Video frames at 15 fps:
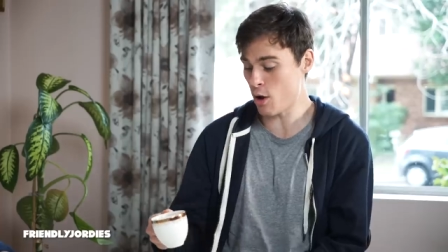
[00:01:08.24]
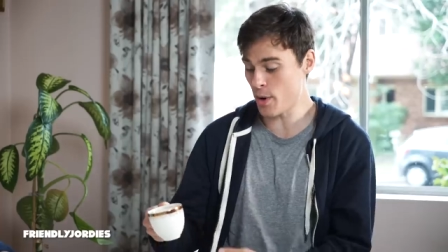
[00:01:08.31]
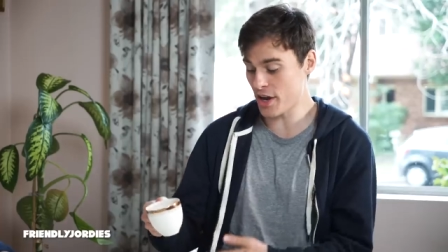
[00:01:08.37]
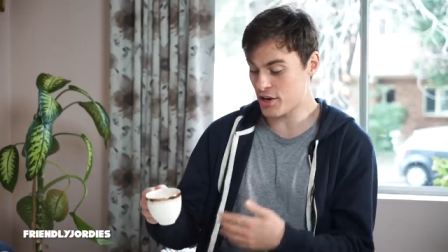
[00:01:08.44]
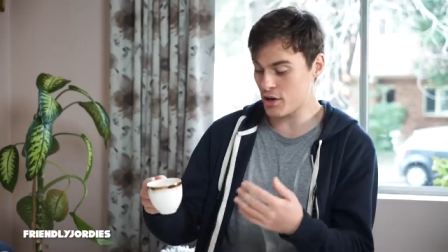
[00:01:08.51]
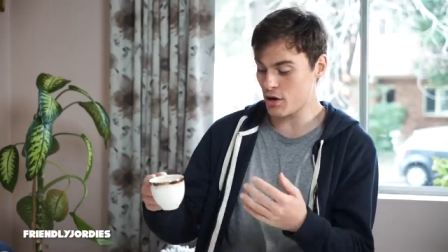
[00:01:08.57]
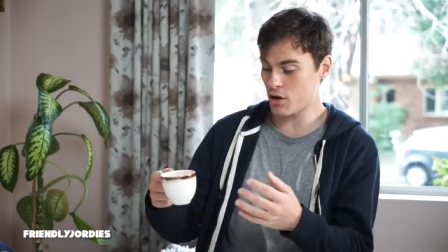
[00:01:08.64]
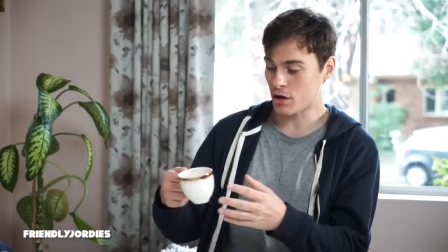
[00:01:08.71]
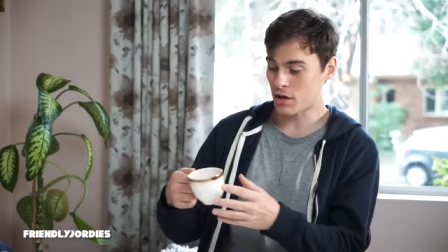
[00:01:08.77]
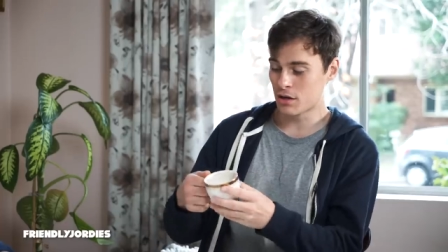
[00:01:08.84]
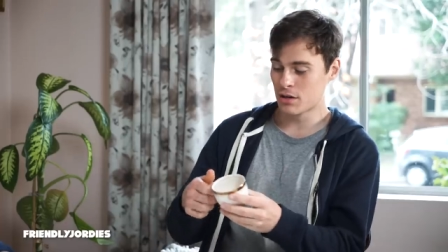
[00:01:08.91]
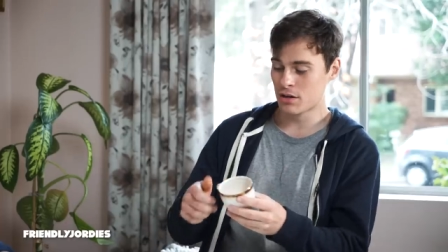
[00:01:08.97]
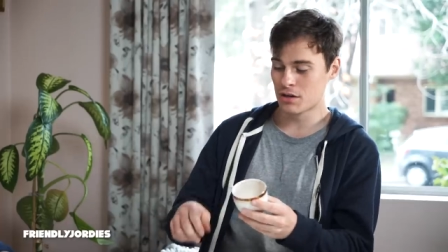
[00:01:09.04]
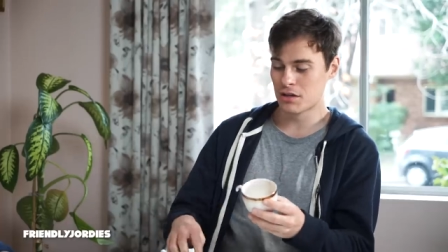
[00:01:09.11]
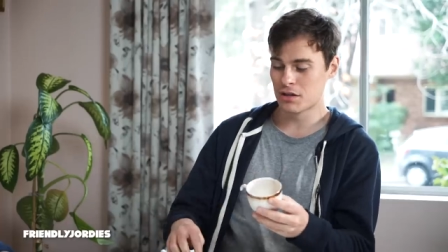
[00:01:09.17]
oh my
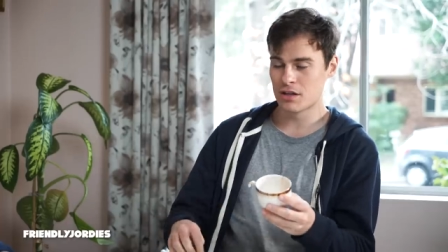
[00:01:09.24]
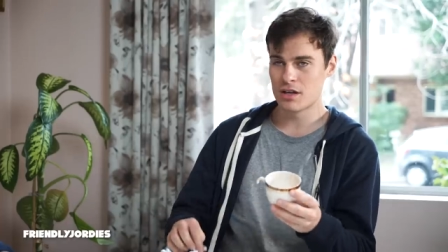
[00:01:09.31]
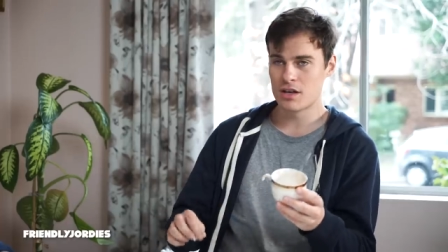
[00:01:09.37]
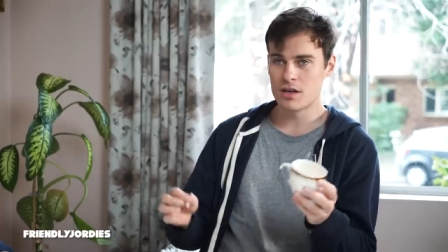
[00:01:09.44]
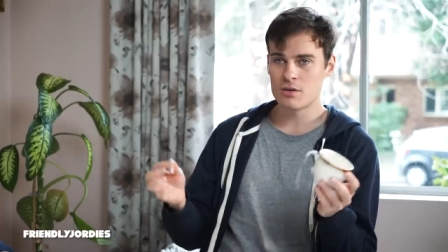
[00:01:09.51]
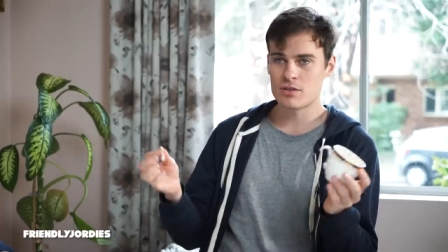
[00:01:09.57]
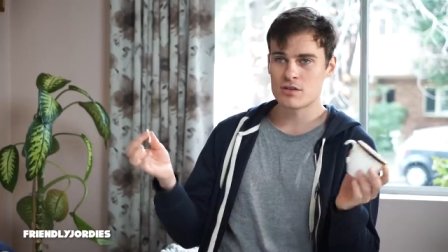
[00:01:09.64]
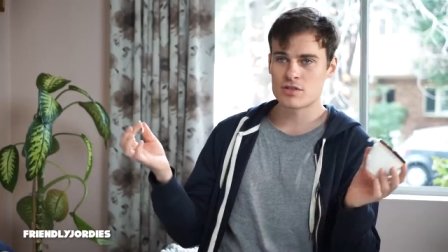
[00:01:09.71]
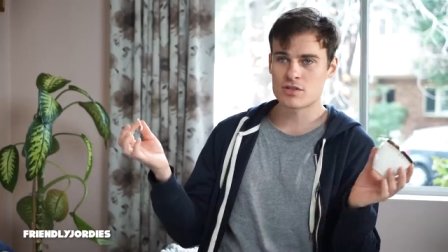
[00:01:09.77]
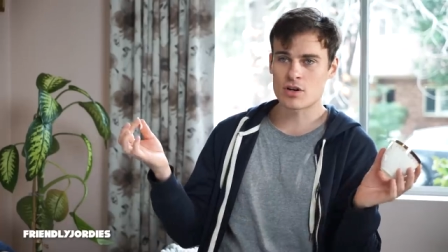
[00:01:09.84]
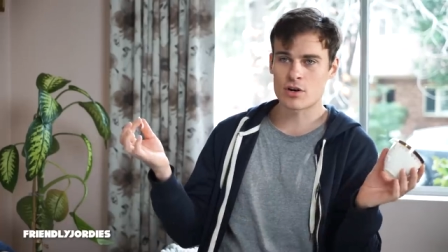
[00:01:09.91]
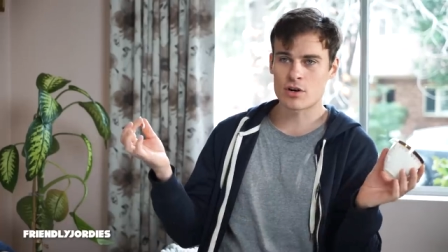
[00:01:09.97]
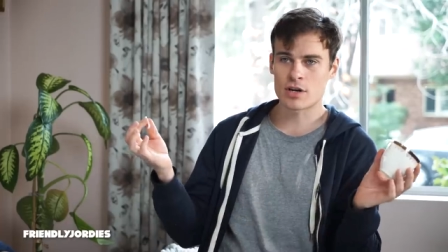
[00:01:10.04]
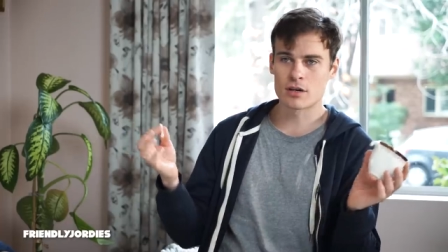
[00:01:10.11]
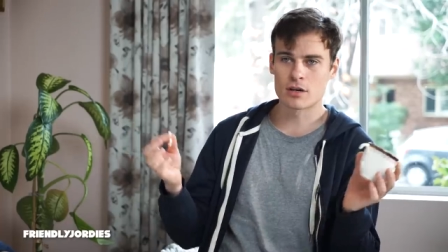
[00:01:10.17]
God. Sorry.